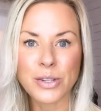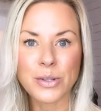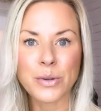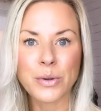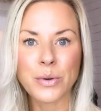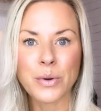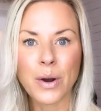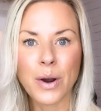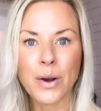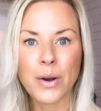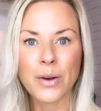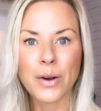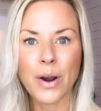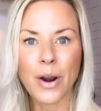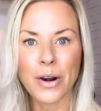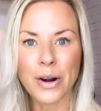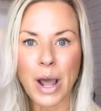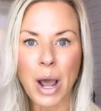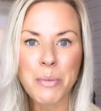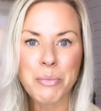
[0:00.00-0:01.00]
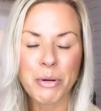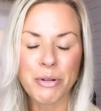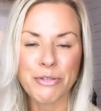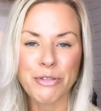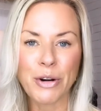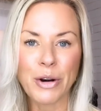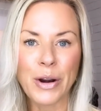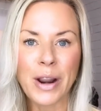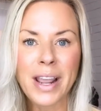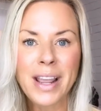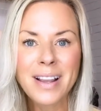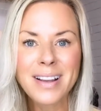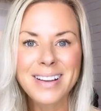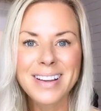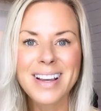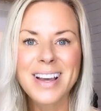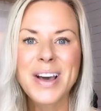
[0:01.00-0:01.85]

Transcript: you are not preferring,